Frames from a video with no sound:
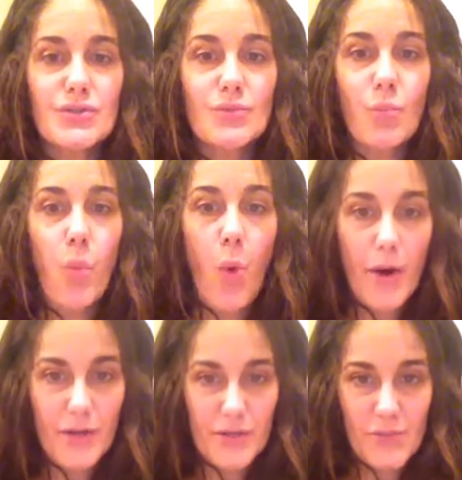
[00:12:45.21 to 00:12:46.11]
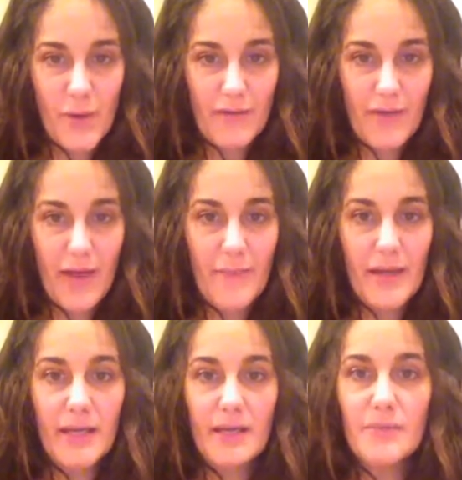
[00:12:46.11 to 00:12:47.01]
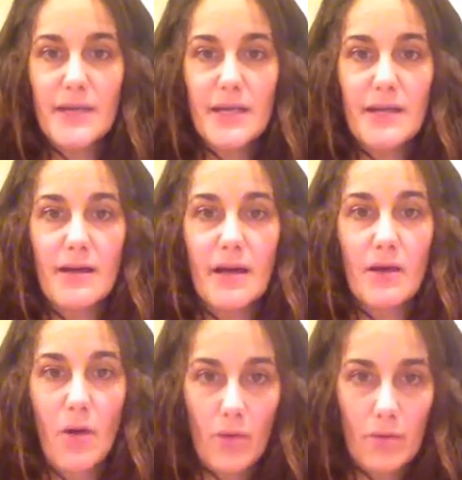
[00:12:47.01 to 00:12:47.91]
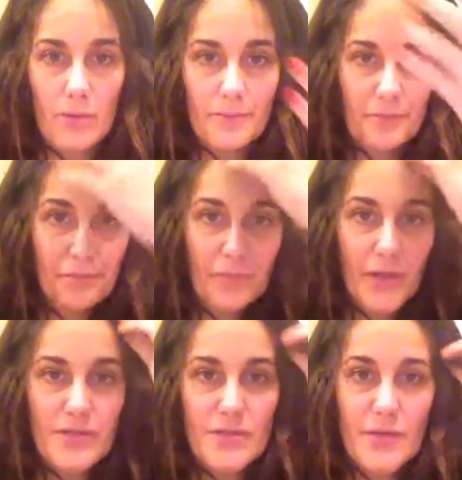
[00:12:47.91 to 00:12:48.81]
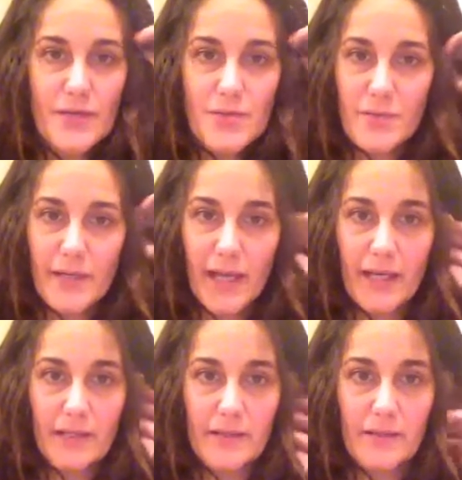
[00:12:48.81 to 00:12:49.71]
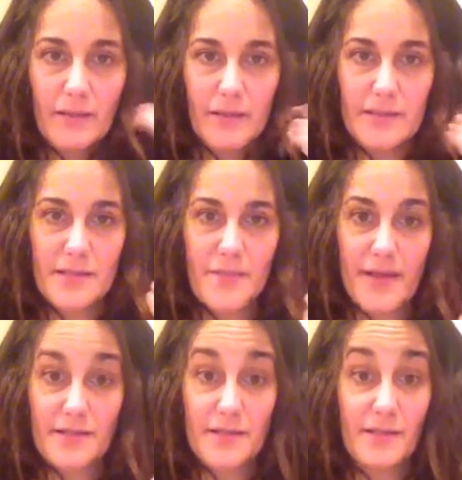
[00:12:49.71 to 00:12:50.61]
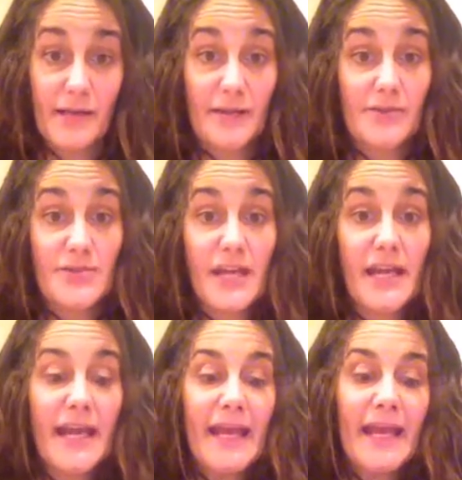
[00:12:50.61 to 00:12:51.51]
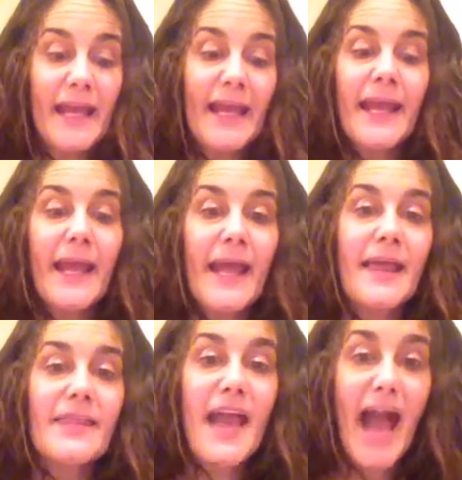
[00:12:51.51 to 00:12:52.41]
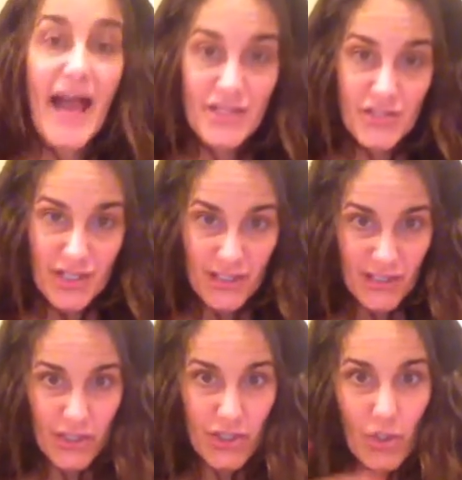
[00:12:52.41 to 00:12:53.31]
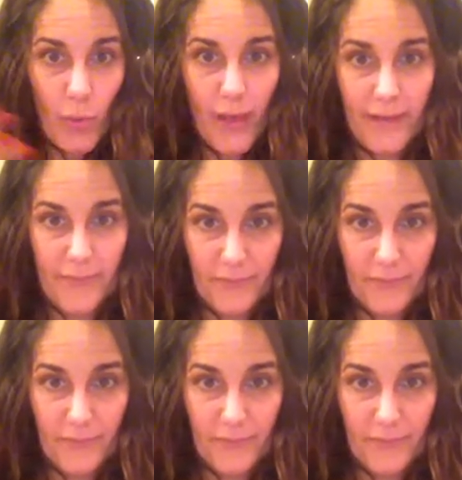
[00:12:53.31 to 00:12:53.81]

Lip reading: water is one of them, and it can be a goal. So here's where we're going to get a little into the masculine energy. The action is the doing,